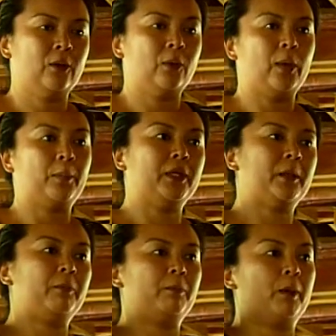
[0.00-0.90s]
We put
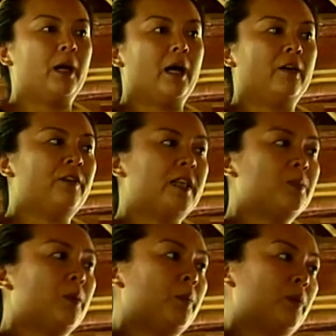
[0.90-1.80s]
up a
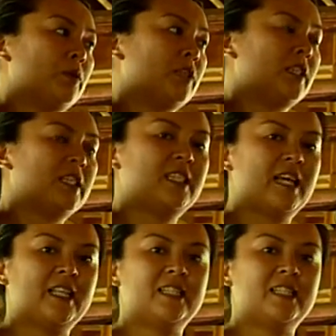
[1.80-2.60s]
Facebook post that said